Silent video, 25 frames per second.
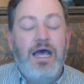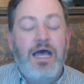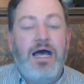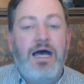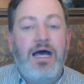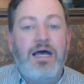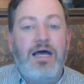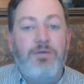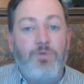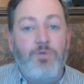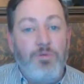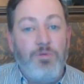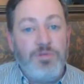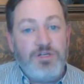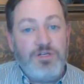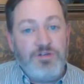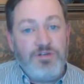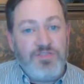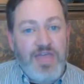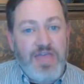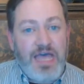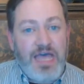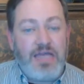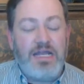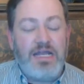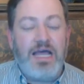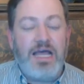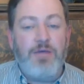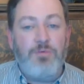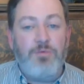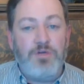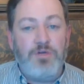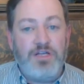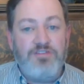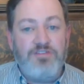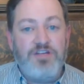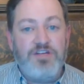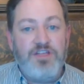I won't be doing that. I
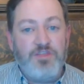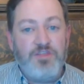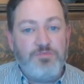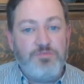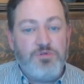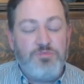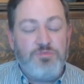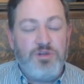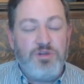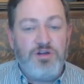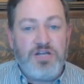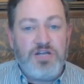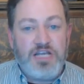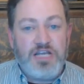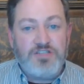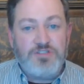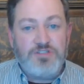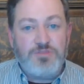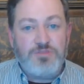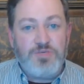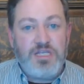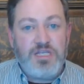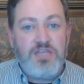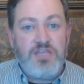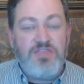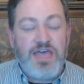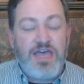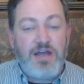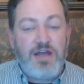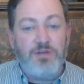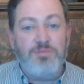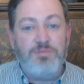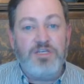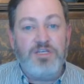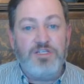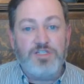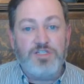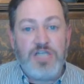will have another premiere next week.
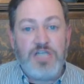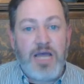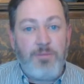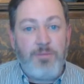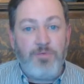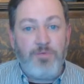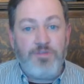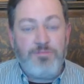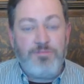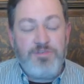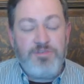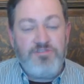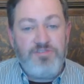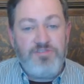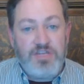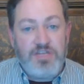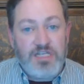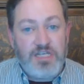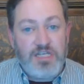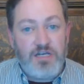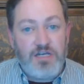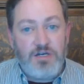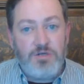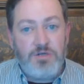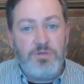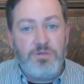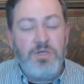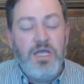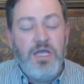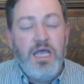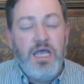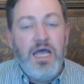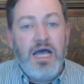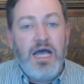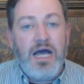That'll be a shop with me video.